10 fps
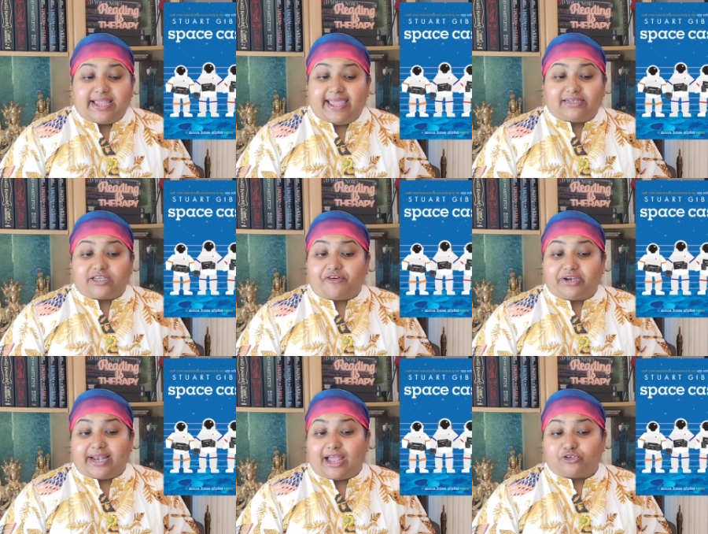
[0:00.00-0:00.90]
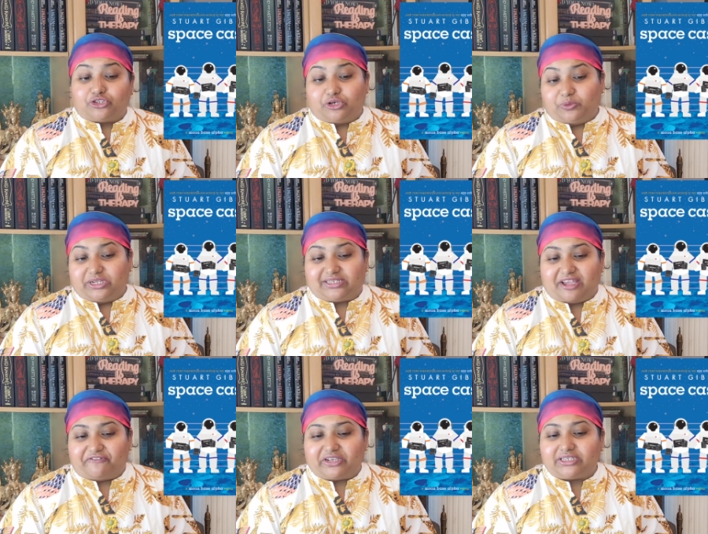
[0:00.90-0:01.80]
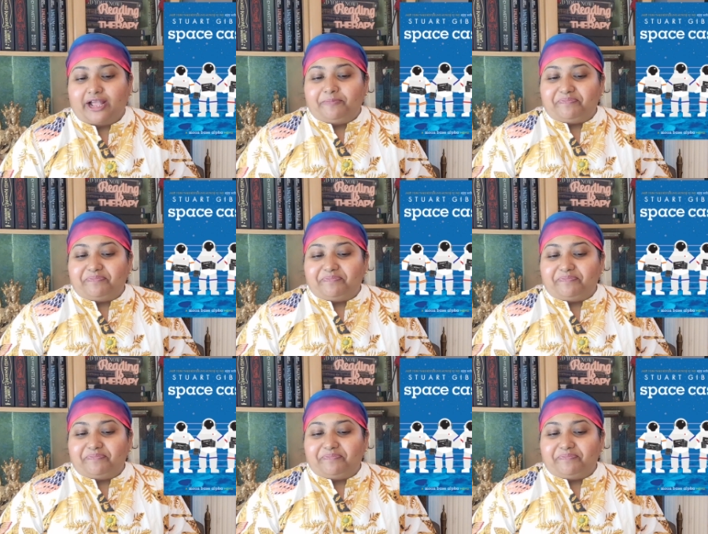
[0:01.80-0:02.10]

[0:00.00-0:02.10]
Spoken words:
Kids aren't allowed on the lunar surface,